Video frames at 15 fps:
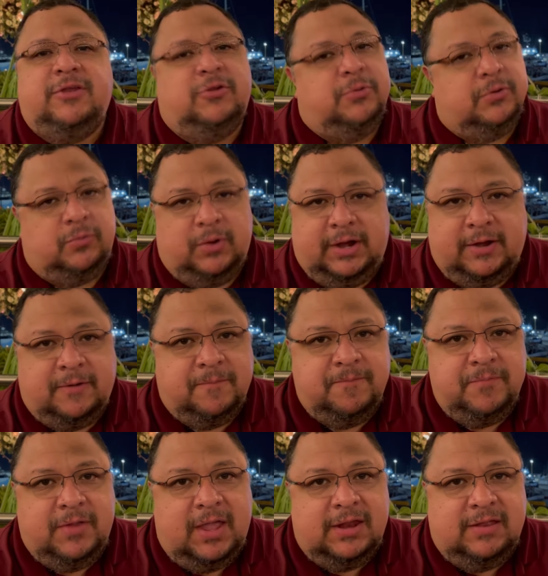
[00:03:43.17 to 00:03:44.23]
do it rare.
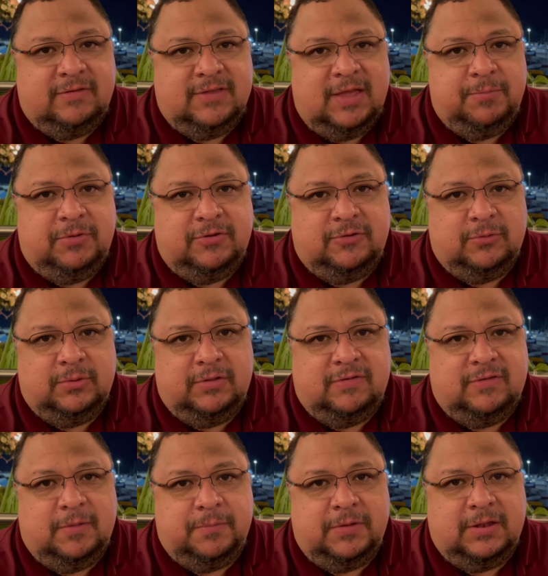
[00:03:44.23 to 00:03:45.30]
Anytime you're doing
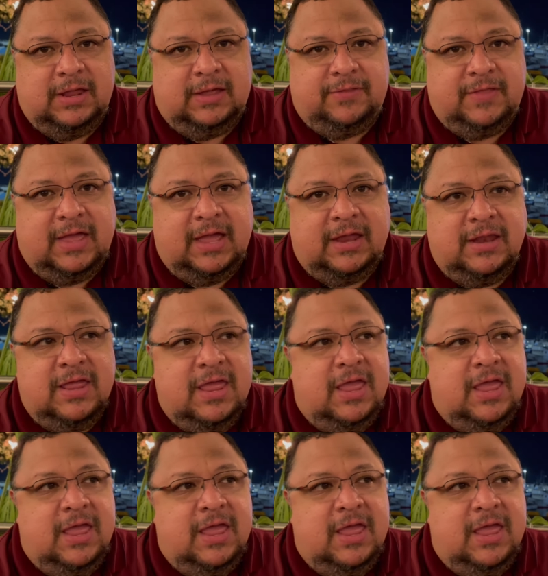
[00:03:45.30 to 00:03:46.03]
something like that,